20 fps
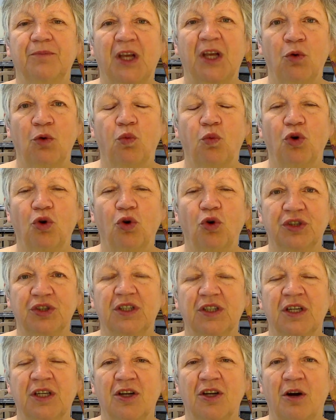Now, water
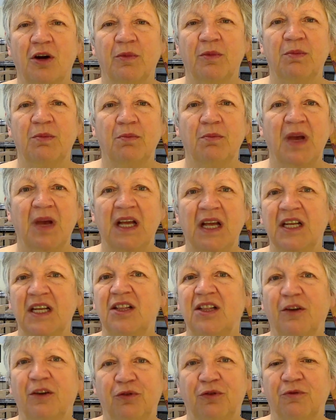can come in
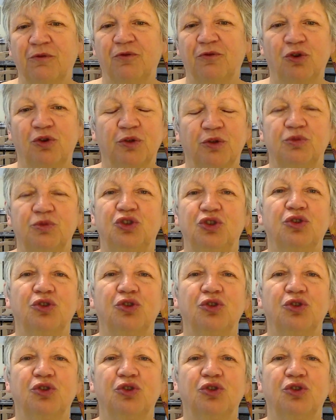many different forms.